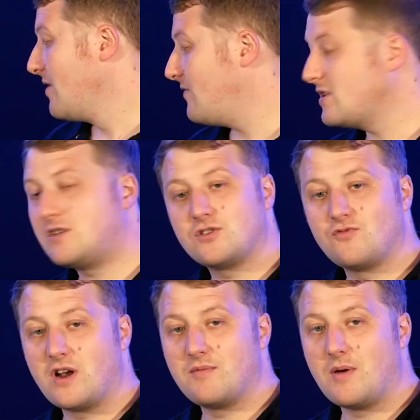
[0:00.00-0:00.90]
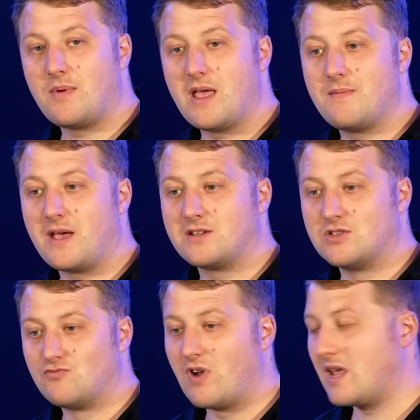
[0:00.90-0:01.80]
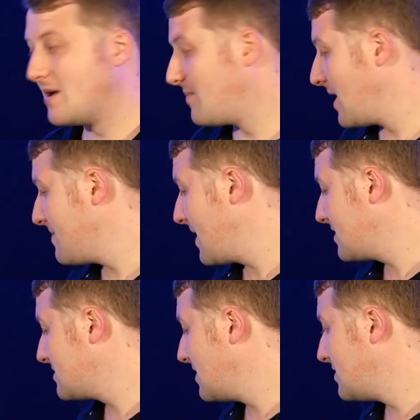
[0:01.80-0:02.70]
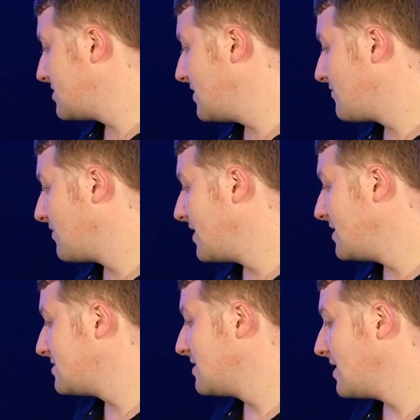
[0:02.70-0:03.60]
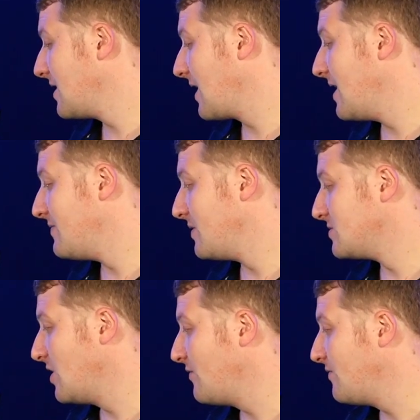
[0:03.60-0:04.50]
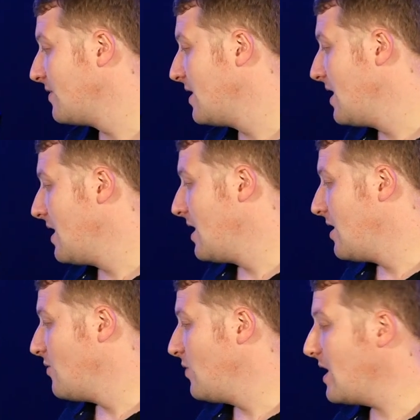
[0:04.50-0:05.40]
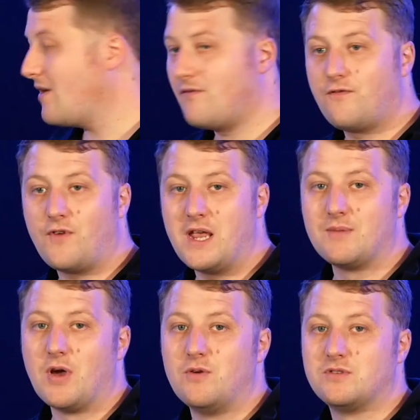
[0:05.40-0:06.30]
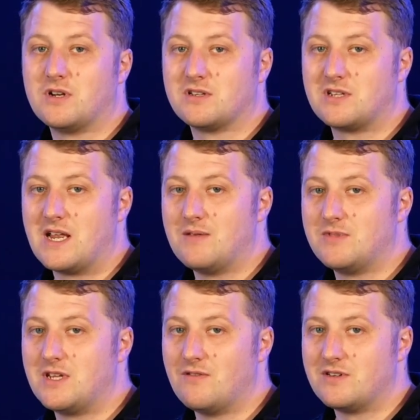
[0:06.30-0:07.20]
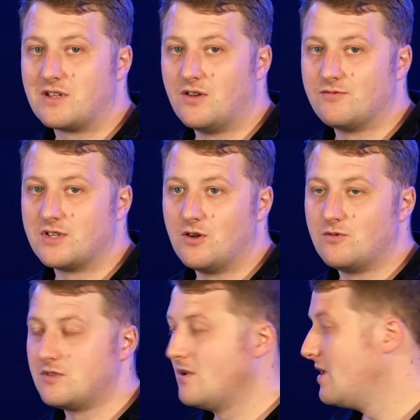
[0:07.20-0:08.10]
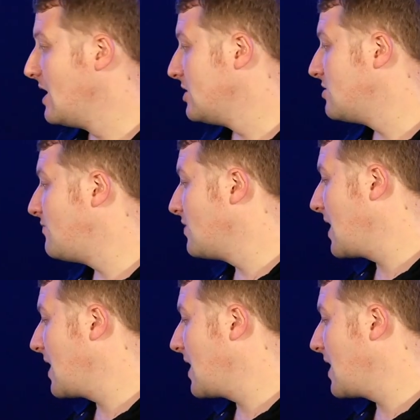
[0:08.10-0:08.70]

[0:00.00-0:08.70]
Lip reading: that's just running my playbacks as regular playbacks. Let's shift release and clear those off. We have fader modes on our Stadium Series consoles. So if you